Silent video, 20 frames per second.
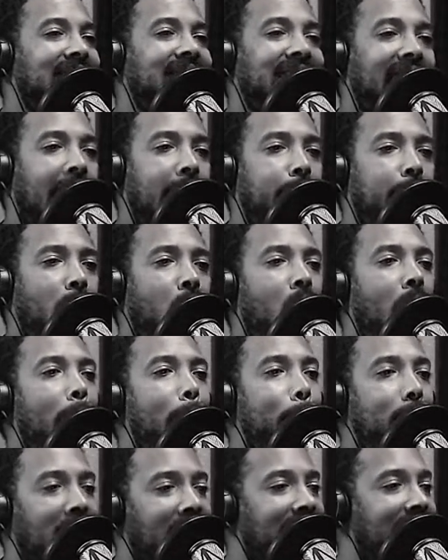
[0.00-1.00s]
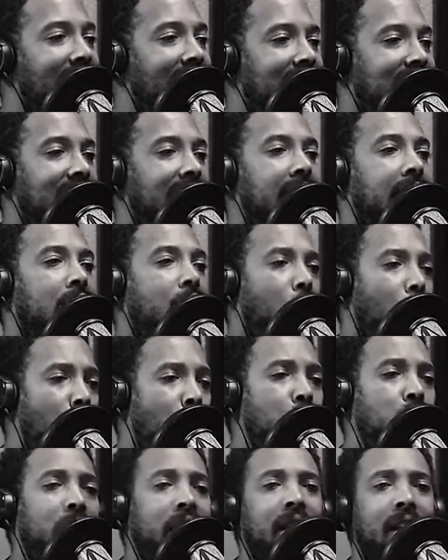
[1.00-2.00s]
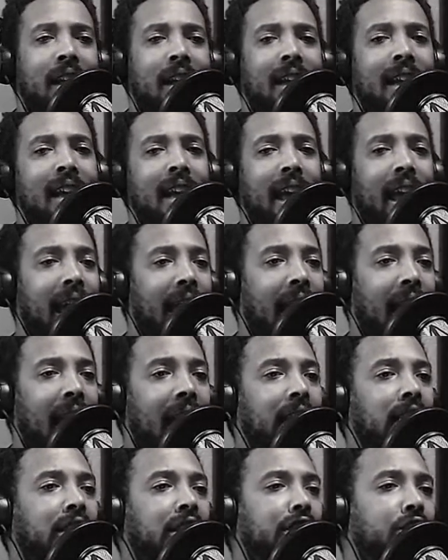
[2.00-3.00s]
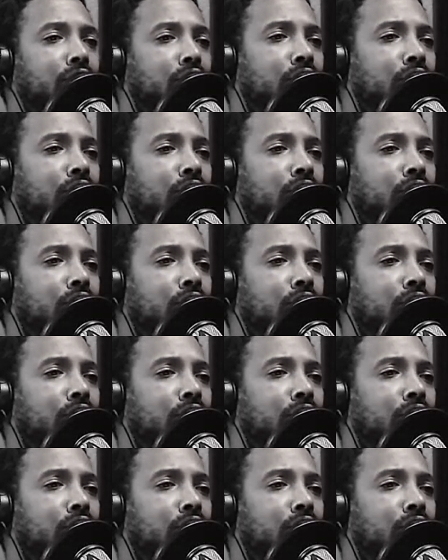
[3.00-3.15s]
samboing, buck dancing, and cooning, and